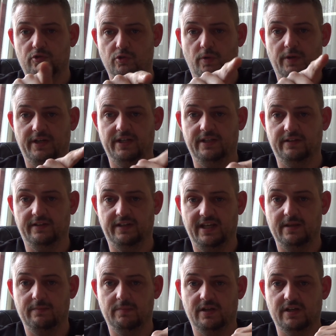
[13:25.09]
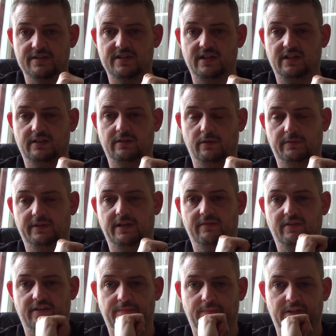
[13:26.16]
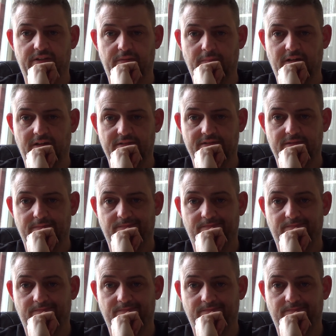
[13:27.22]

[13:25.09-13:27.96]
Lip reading: join in the game because they don't have enough painted models.